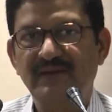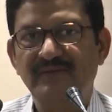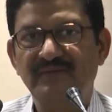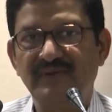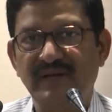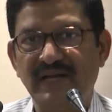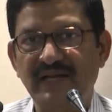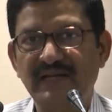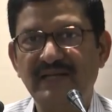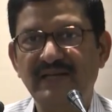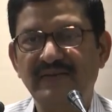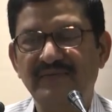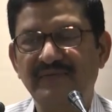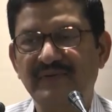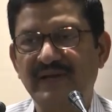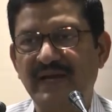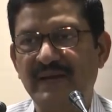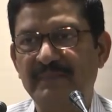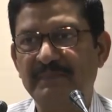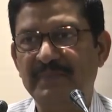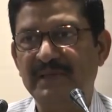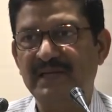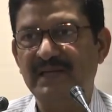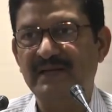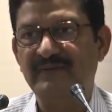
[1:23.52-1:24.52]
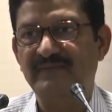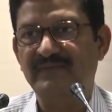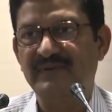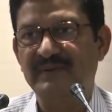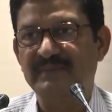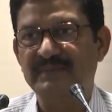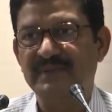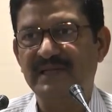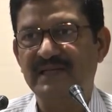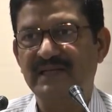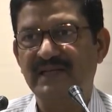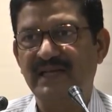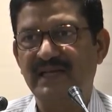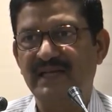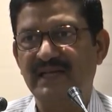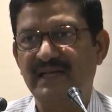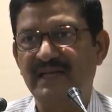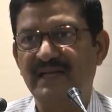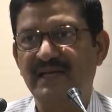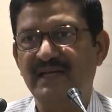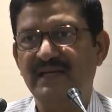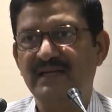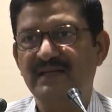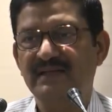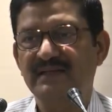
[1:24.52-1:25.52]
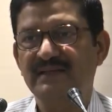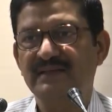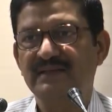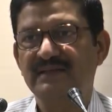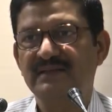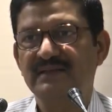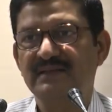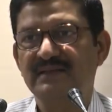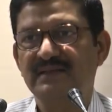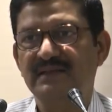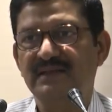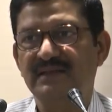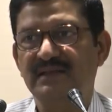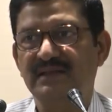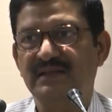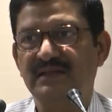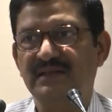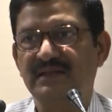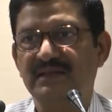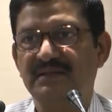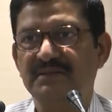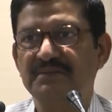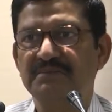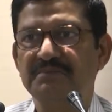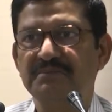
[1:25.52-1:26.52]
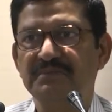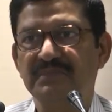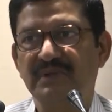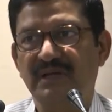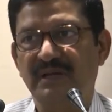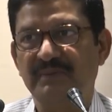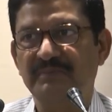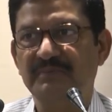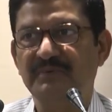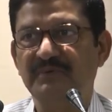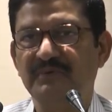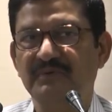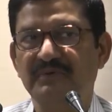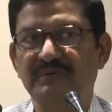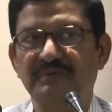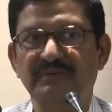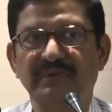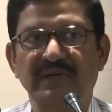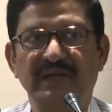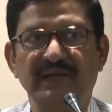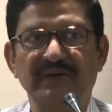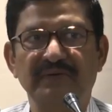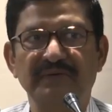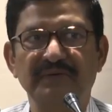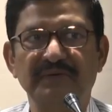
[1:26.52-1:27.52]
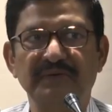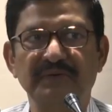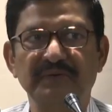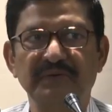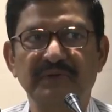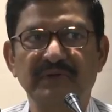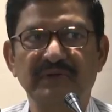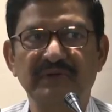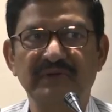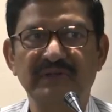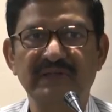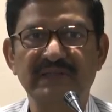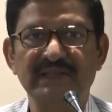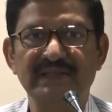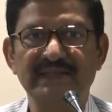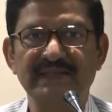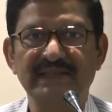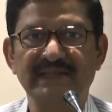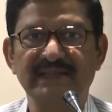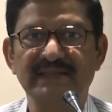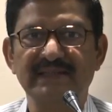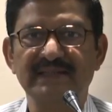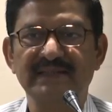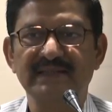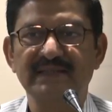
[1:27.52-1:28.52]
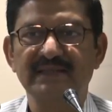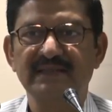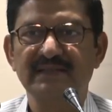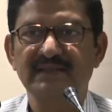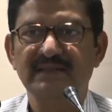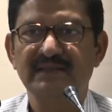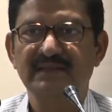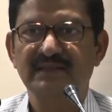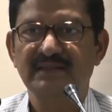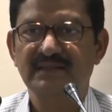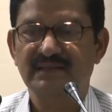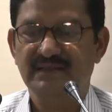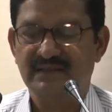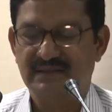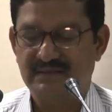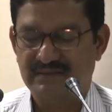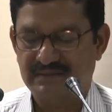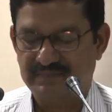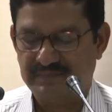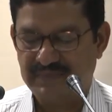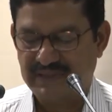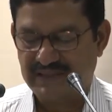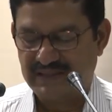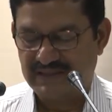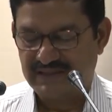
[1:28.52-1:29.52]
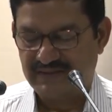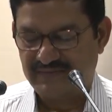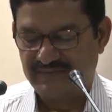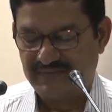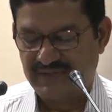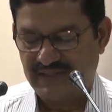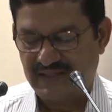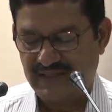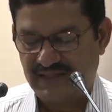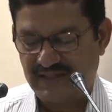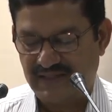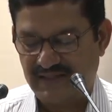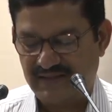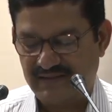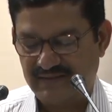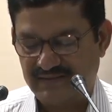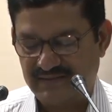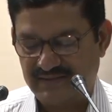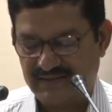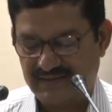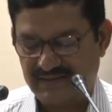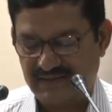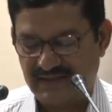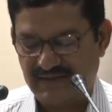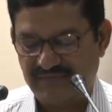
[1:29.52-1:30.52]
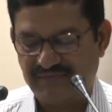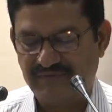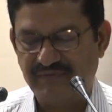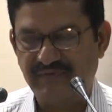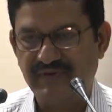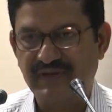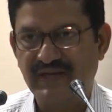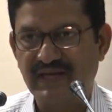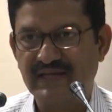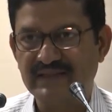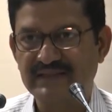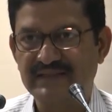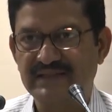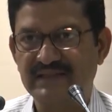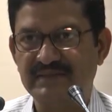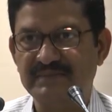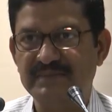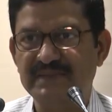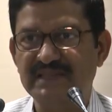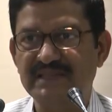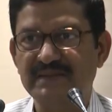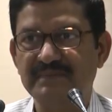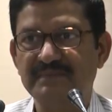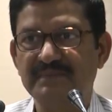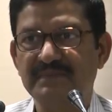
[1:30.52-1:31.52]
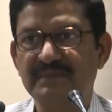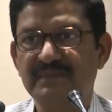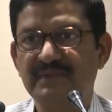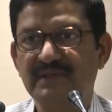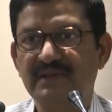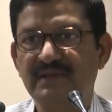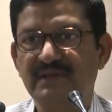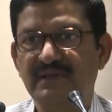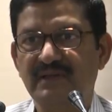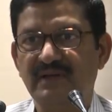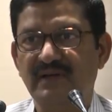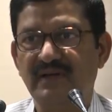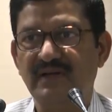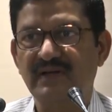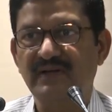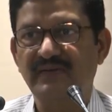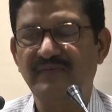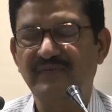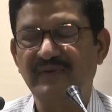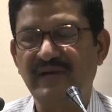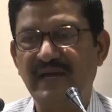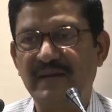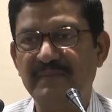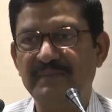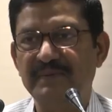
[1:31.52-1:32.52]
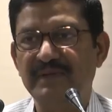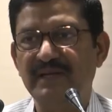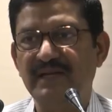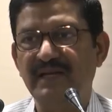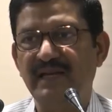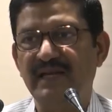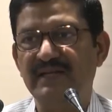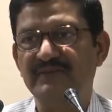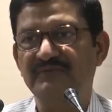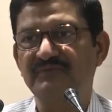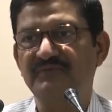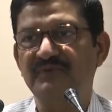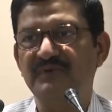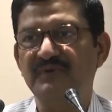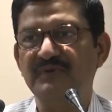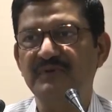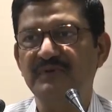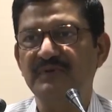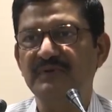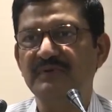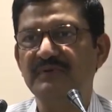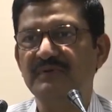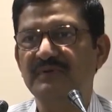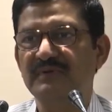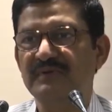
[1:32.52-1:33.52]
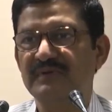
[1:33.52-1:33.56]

flight of capital from that area uh, up to around two thousand six uh, because of the uh, left-wing extremism. Lot of capital has flown to